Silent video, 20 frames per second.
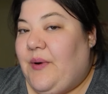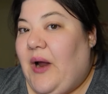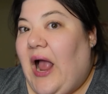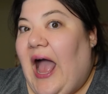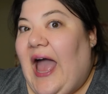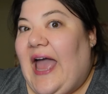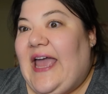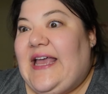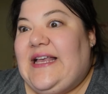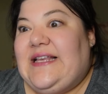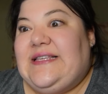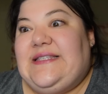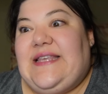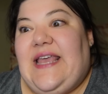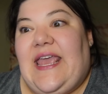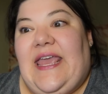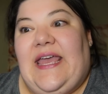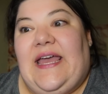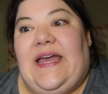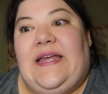prize,
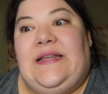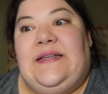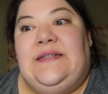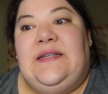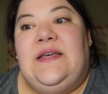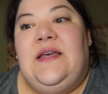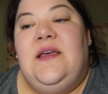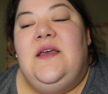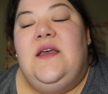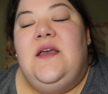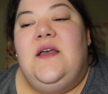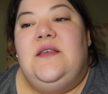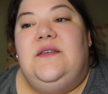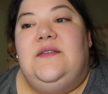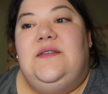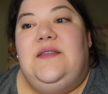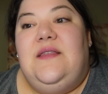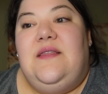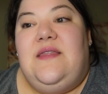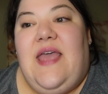and
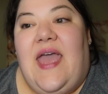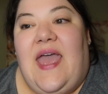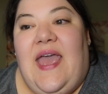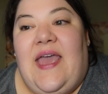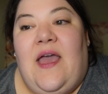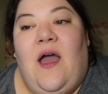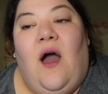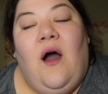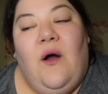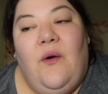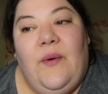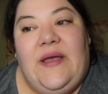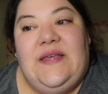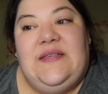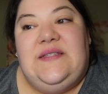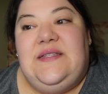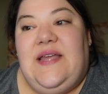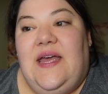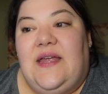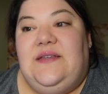they
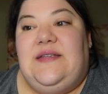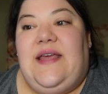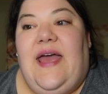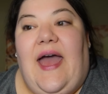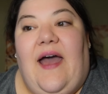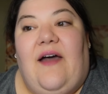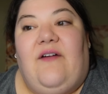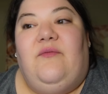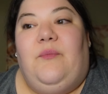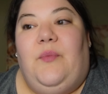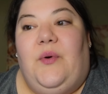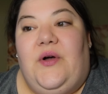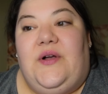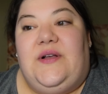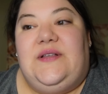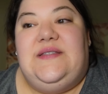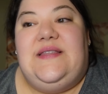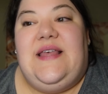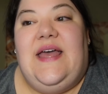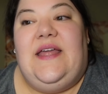always tend to have
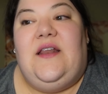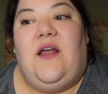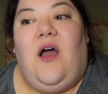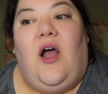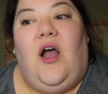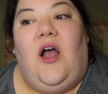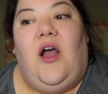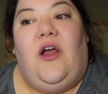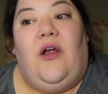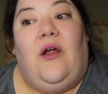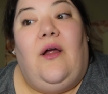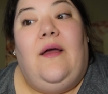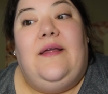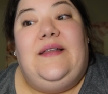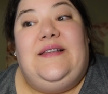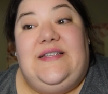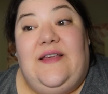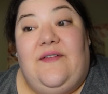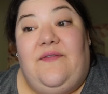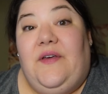books that are
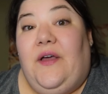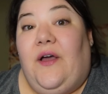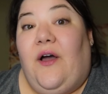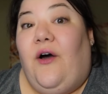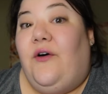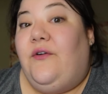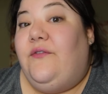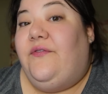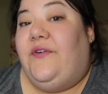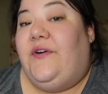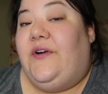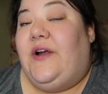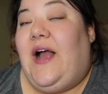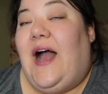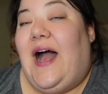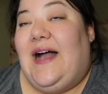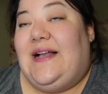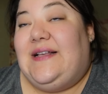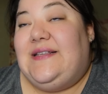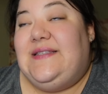difficult for
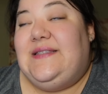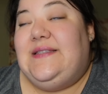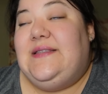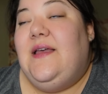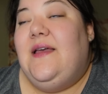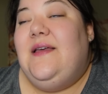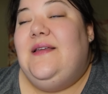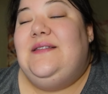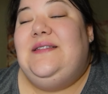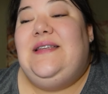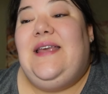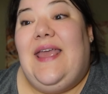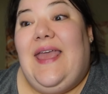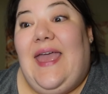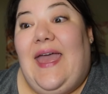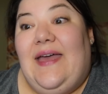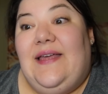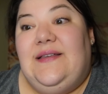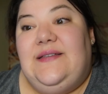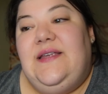us to
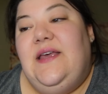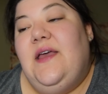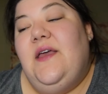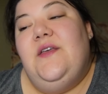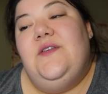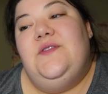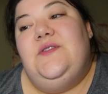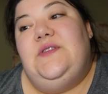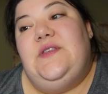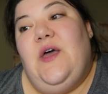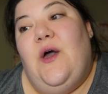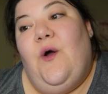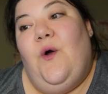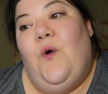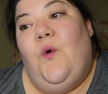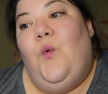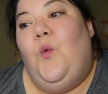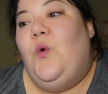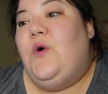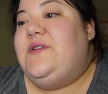get. So
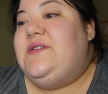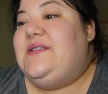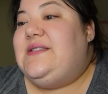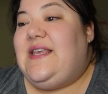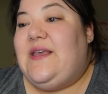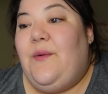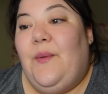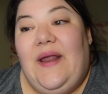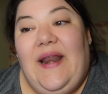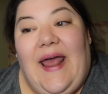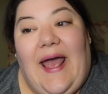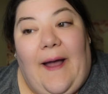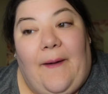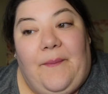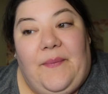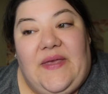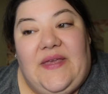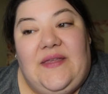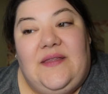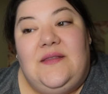we'll see what
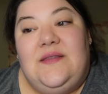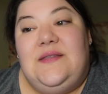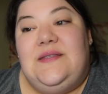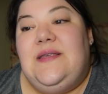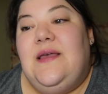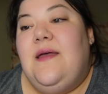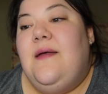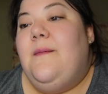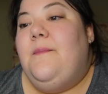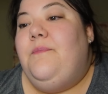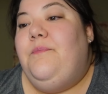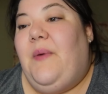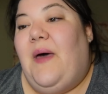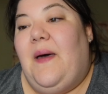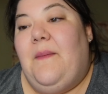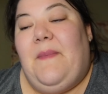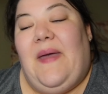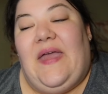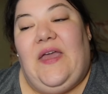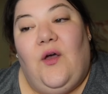happens,
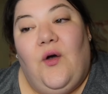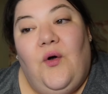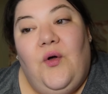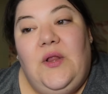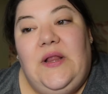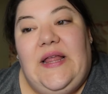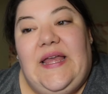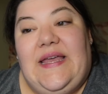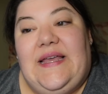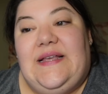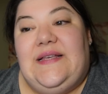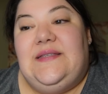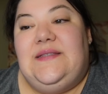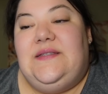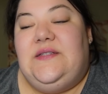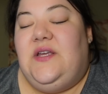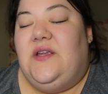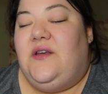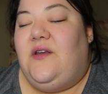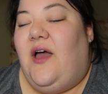but my goal is
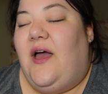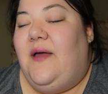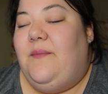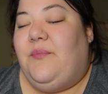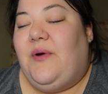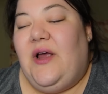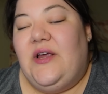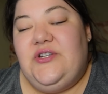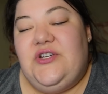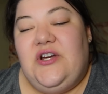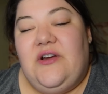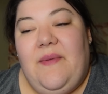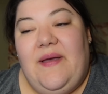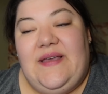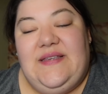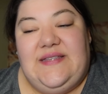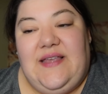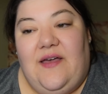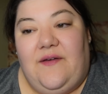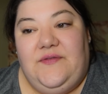to not pressure
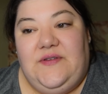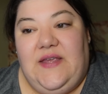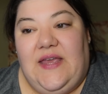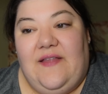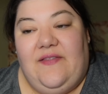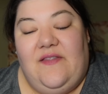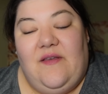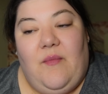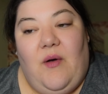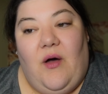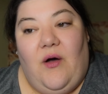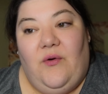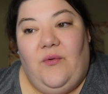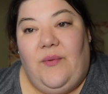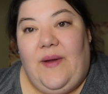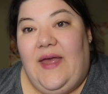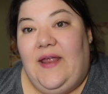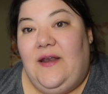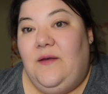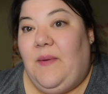myself to get them all
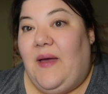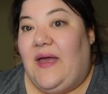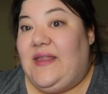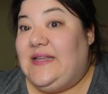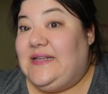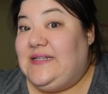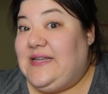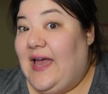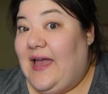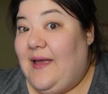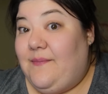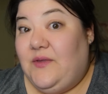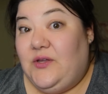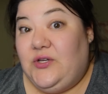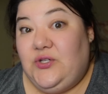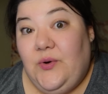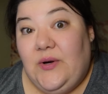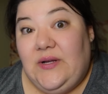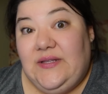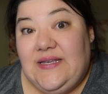read by the time the
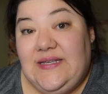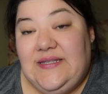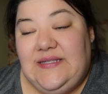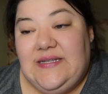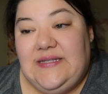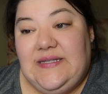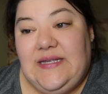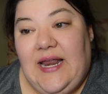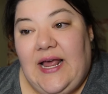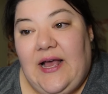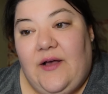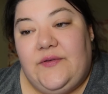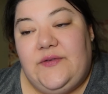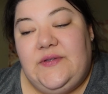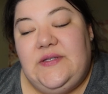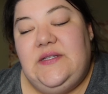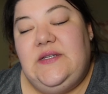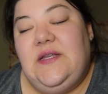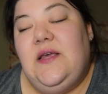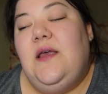shortlist is
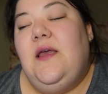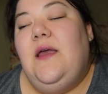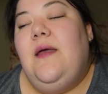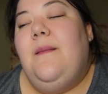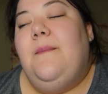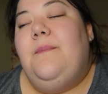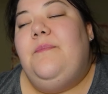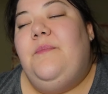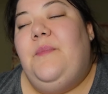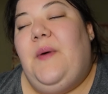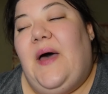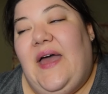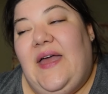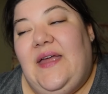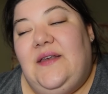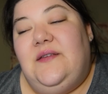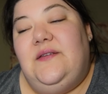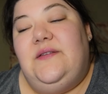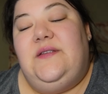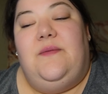announced,
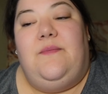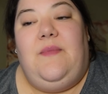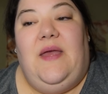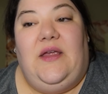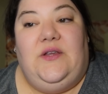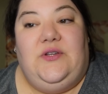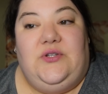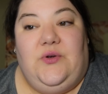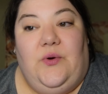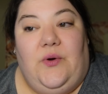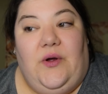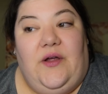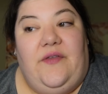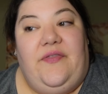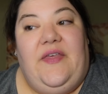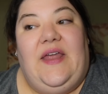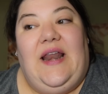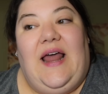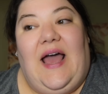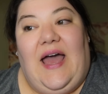but to make sure
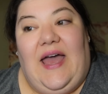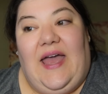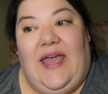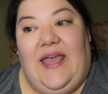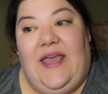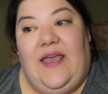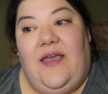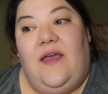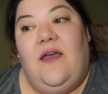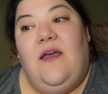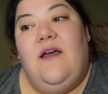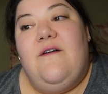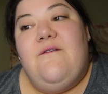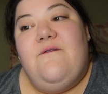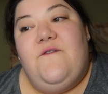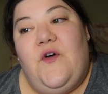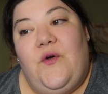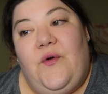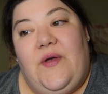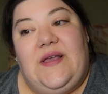that I
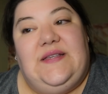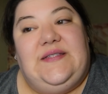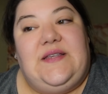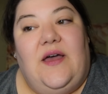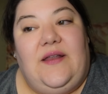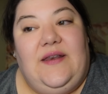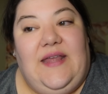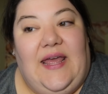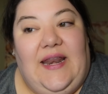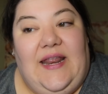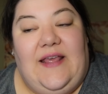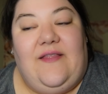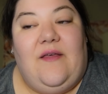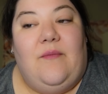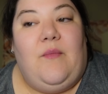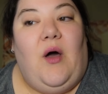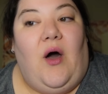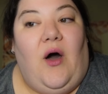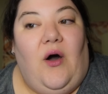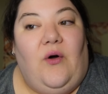focus on getting
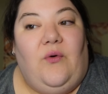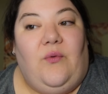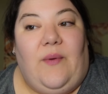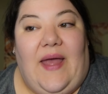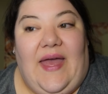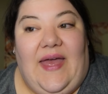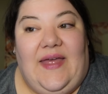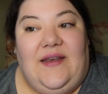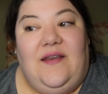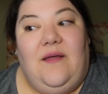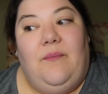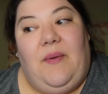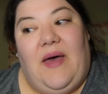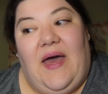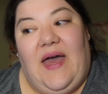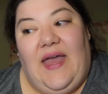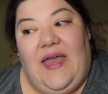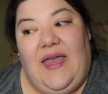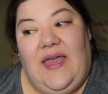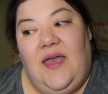them all read
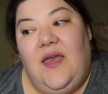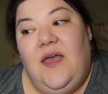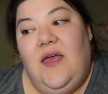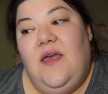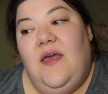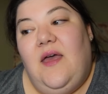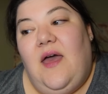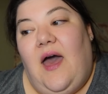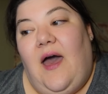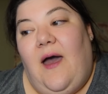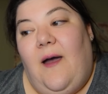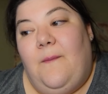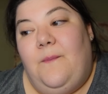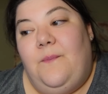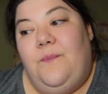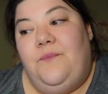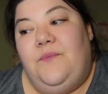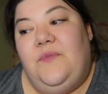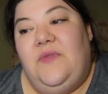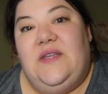by
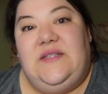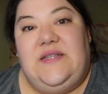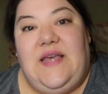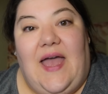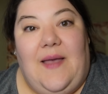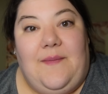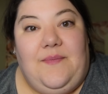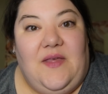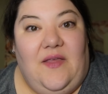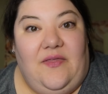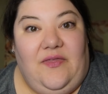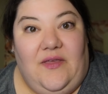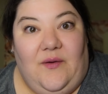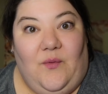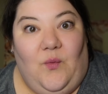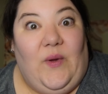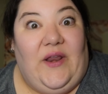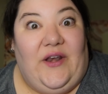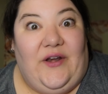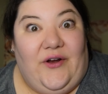the time that the
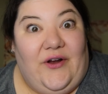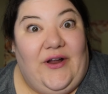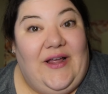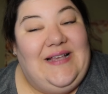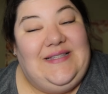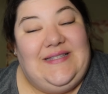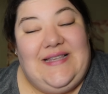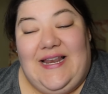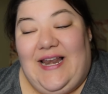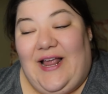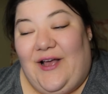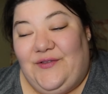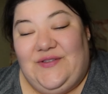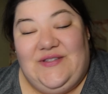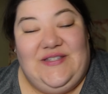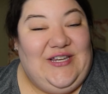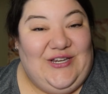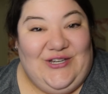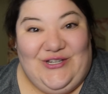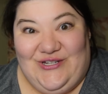winner is
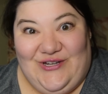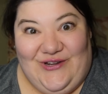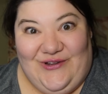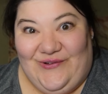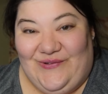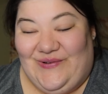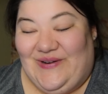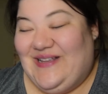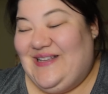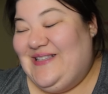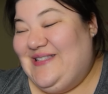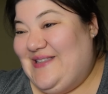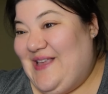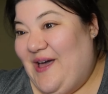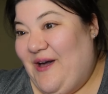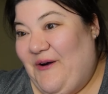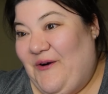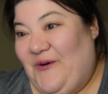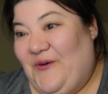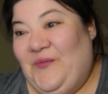announced in June.
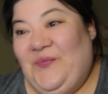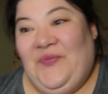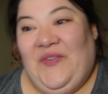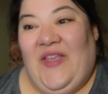So